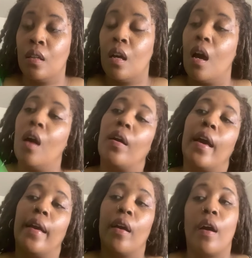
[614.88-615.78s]

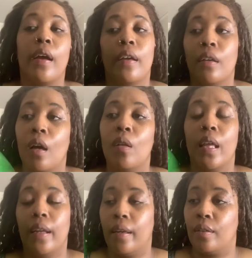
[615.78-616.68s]
Okay, Gary, go lay
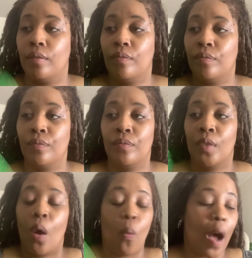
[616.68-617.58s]
down.
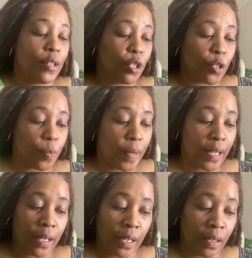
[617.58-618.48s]
Watch your
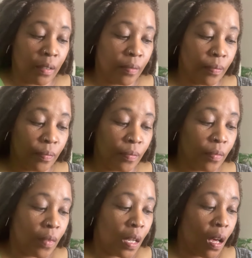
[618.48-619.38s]
spending.
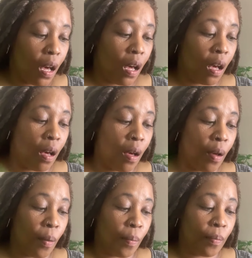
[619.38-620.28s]

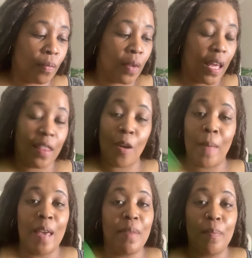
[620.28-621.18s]
There
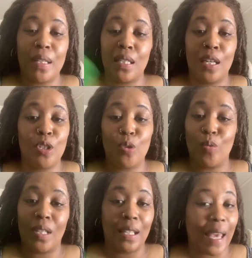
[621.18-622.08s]
may be potential
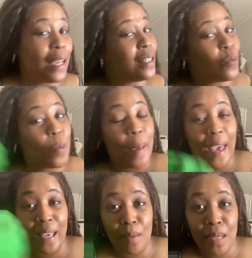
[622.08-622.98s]
delays with
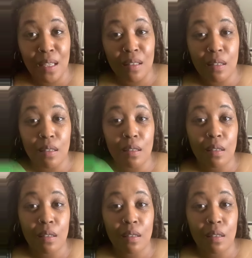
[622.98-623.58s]
payments.